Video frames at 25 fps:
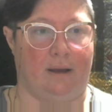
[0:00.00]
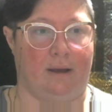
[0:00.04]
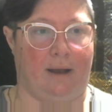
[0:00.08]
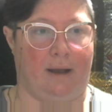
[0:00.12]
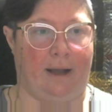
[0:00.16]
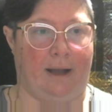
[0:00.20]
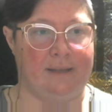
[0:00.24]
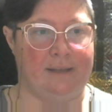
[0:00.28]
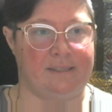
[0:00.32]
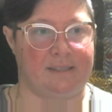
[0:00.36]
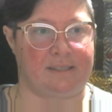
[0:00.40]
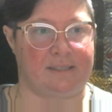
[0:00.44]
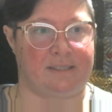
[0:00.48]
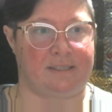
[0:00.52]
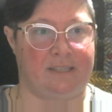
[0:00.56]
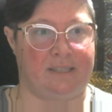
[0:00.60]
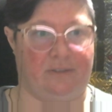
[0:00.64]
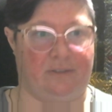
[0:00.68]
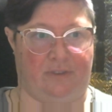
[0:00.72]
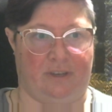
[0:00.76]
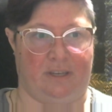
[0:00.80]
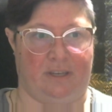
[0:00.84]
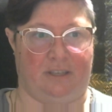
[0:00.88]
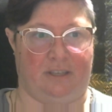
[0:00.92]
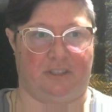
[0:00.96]
Isaac
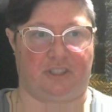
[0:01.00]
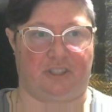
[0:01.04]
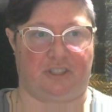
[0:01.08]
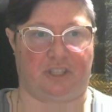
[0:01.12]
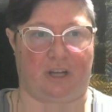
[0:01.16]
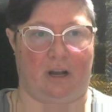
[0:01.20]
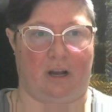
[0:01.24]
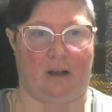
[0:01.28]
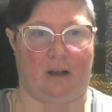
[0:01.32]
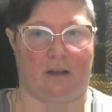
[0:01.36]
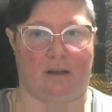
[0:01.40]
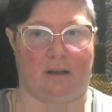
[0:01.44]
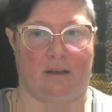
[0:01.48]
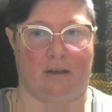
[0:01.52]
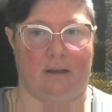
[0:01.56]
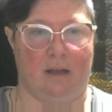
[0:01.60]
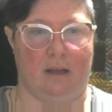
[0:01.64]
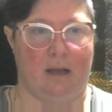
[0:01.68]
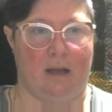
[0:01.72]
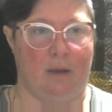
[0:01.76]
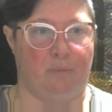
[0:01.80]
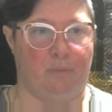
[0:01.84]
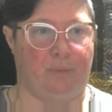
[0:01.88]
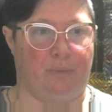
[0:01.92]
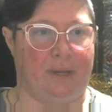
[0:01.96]
stiffened in shock,
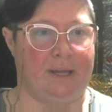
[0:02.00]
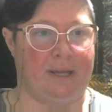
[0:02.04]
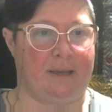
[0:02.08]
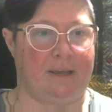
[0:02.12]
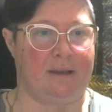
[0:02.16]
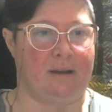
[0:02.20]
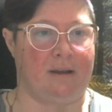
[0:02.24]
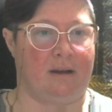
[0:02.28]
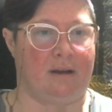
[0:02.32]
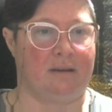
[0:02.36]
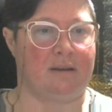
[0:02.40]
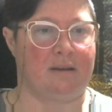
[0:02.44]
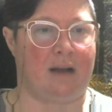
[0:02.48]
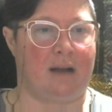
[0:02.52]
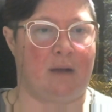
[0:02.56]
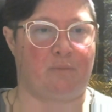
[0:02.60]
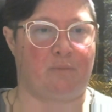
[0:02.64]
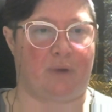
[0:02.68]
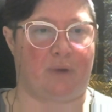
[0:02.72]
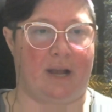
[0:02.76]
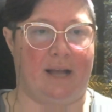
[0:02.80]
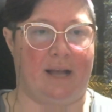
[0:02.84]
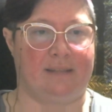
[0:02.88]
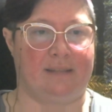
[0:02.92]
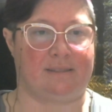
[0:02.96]
blinking
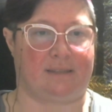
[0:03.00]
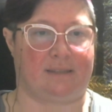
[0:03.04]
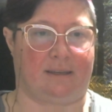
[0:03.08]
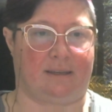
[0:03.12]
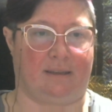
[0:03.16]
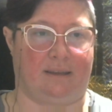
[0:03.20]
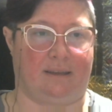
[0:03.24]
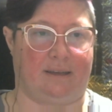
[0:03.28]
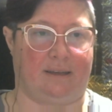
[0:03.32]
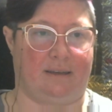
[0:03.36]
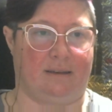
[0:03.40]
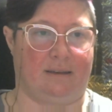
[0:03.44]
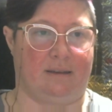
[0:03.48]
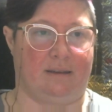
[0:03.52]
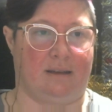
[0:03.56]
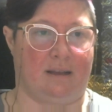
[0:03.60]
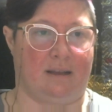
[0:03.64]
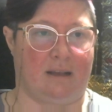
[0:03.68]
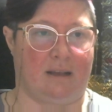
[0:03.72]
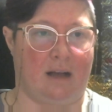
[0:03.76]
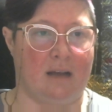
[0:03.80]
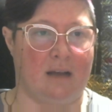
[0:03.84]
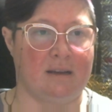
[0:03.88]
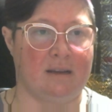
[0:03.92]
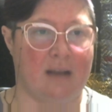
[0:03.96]
uncomprehendingly
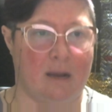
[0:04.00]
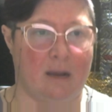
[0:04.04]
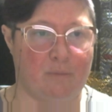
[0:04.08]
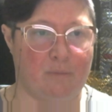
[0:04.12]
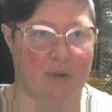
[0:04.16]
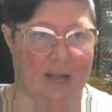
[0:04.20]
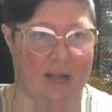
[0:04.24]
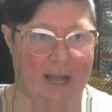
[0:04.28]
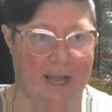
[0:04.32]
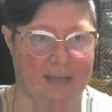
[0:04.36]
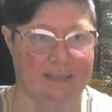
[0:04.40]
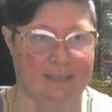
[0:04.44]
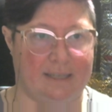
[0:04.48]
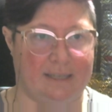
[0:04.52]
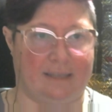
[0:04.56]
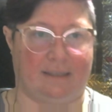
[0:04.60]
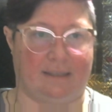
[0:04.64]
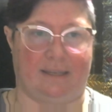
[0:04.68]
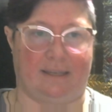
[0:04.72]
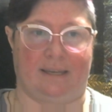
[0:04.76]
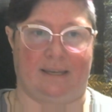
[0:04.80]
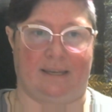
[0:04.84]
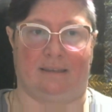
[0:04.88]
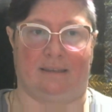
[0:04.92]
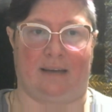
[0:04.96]

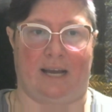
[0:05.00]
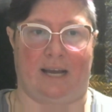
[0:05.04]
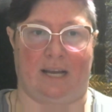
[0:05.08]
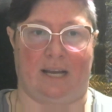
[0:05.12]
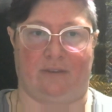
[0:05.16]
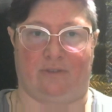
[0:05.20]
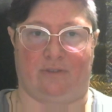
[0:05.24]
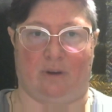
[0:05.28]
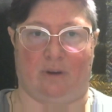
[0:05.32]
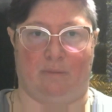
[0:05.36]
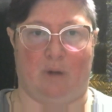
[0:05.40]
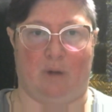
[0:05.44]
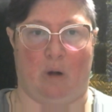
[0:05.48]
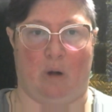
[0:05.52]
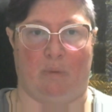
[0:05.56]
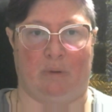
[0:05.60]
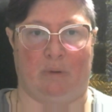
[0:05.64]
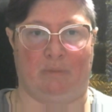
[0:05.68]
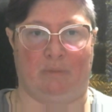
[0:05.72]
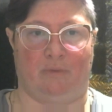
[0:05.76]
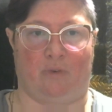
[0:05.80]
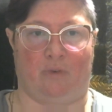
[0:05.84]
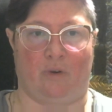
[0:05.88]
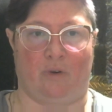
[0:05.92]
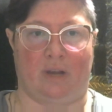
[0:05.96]
at Laia for a moment
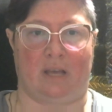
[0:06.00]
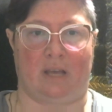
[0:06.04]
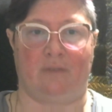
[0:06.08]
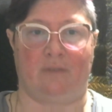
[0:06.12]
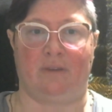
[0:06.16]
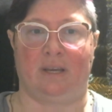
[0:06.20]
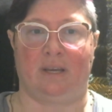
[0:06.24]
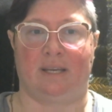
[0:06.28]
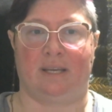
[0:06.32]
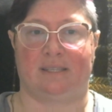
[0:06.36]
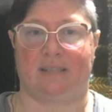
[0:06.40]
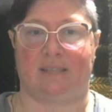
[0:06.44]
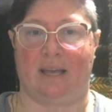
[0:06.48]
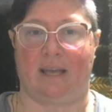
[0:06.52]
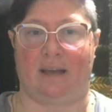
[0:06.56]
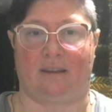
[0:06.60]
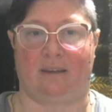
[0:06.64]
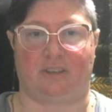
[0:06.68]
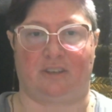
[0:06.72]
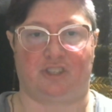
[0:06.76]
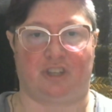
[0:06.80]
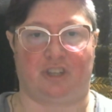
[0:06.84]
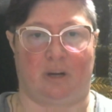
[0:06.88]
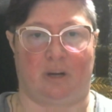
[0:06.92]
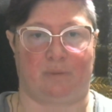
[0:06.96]
before giving his head a
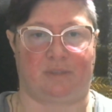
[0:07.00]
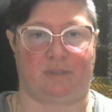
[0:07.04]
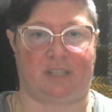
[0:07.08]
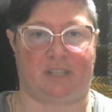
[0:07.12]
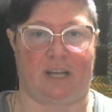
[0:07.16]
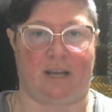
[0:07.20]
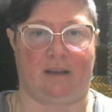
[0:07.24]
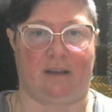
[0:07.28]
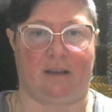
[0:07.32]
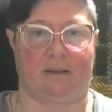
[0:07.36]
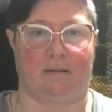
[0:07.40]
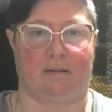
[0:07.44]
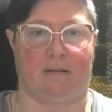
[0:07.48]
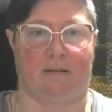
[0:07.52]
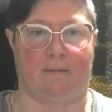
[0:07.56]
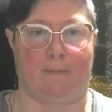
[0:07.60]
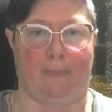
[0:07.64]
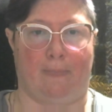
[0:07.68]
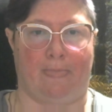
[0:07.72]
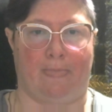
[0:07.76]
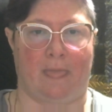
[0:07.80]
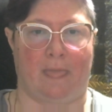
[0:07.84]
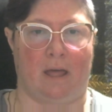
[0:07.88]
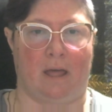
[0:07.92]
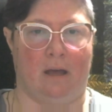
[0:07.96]
sharp shake.
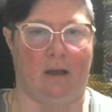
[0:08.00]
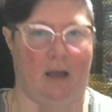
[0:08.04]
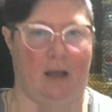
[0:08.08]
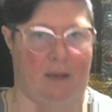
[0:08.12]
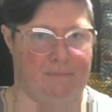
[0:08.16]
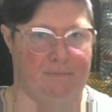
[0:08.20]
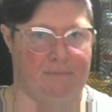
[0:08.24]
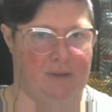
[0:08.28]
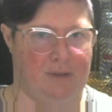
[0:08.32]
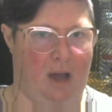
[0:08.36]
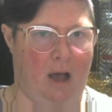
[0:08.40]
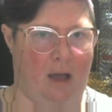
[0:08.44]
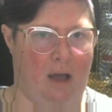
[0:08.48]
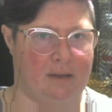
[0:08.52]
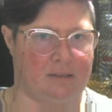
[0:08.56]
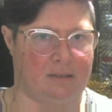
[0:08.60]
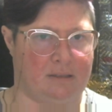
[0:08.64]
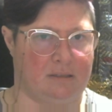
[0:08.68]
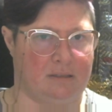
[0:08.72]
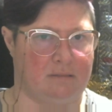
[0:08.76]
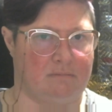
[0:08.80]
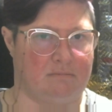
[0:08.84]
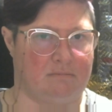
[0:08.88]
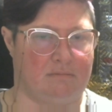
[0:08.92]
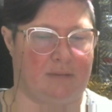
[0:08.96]
I'm not,
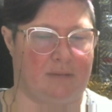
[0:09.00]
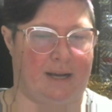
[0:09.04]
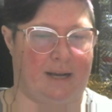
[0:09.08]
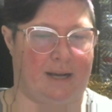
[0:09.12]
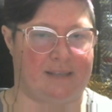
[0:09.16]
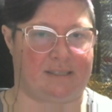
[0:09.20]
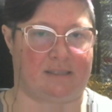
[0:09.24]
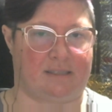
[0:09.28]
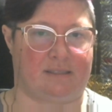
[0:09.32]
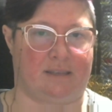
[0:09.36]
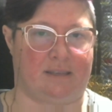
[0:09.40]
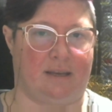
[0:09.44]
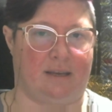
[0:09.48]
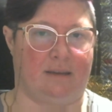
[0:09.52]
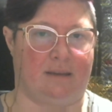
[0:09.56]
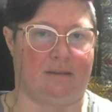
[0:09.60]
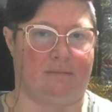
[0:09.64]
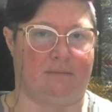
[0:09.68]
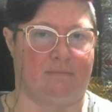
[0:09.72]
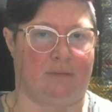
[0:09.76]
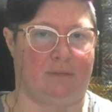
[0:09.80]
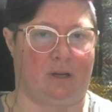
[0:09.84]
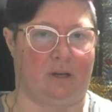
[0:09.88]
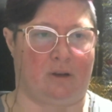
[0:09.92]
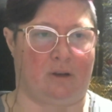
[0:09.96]
Isaac said.
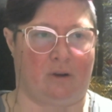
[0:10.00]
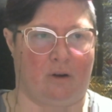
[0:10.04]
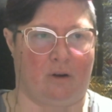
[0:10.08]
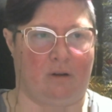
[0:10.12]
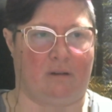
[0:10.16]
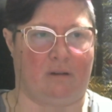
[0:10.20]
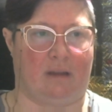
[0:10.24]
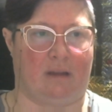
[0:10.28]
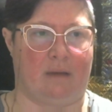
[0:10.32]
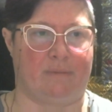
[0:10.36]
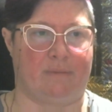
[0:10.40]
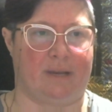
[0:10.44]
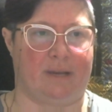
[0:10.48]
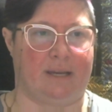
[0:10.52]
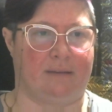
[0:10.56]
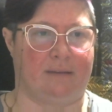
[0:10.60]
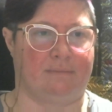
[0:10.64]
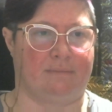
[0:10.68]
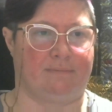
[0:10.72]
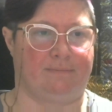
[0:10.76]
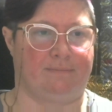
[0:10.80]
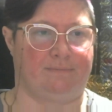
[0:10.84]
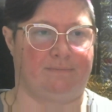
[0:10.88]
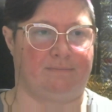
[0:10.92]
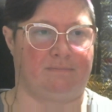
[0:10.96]
A girl, I
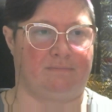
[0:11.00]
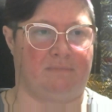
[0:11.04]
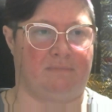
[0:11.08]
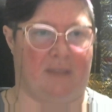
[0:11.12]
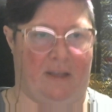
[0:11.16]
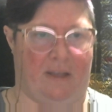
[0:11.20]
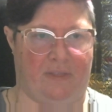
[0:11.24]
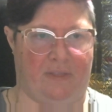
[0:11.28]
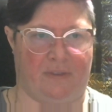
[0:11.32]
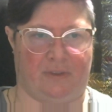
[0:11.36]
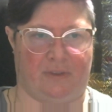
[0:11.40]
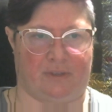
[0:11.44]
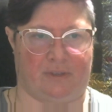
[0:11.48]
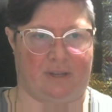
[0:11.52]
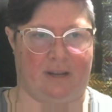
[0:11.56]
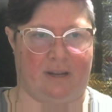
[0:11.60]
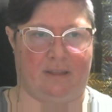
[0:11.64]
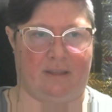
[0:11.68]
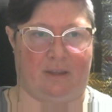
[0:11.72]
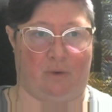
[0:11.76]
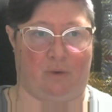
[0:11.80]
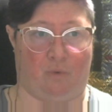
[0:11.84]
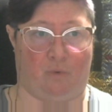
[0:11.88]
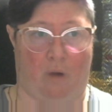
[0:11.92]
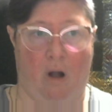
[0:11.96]
mean. Not that there's
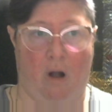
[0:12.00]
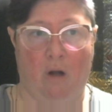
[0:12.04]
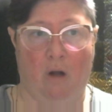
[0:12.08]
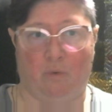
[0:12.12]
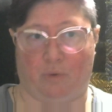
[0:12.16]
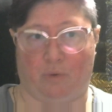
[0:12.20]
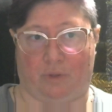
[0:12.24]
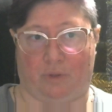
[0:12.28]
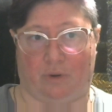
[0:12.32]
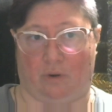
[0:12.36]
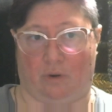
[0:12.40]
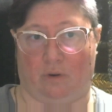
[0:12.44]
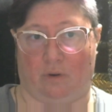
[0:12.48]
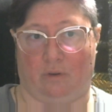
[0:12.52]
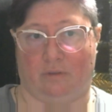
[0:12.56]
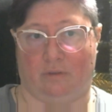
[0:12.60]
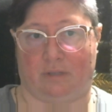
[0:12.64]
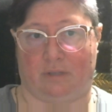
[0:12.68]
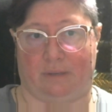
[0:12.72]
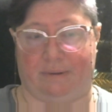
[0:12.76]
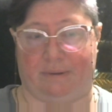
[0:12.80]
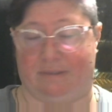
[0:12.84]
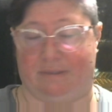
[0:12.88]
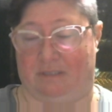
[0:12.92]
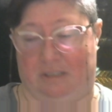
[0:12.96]
anything wrong with girls.
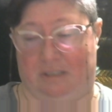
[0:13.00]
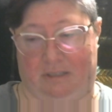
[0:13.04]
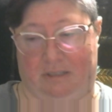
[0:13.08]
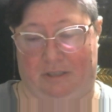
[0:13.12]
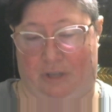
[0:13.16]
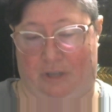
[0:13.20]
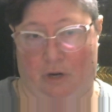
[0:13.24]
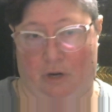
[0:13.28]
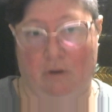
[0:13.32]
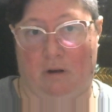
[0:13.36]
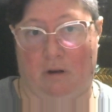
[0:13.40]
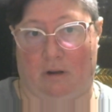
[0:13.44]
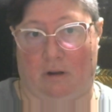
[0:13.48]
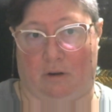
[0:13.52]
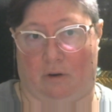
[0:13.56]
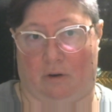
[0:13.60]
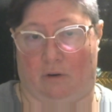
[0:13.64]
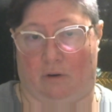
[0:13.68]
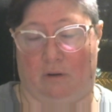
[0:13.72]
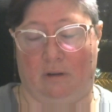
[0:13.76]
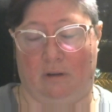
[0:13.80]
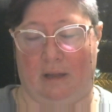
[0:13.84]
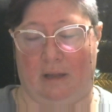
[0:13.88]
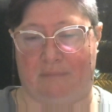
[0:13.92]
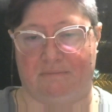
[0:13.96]
I mean, you're a
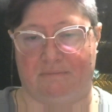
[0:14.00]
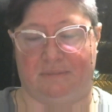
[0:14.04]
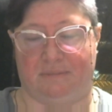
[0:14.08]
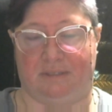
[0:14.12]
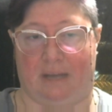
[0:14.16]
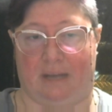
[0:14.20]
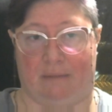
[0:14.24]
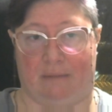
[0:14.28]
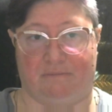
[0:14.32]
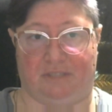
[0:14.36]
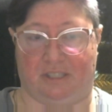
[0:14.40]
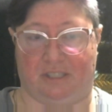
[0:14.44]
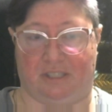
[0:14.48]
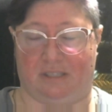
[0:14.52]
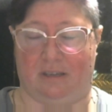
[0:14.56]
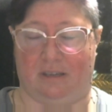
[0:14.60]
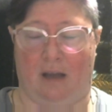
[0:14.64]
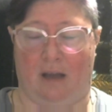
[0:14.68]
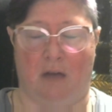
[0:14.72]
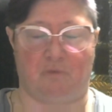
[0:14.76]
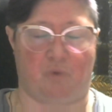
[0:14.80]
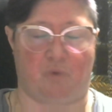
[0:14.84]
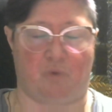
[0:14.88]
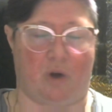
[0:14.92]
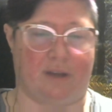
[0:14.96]
girl, I'm just
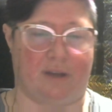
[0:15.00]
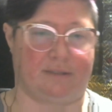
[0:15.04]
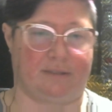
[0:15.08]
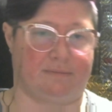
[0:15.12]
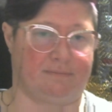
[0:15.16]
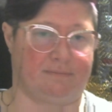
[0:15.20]
not one.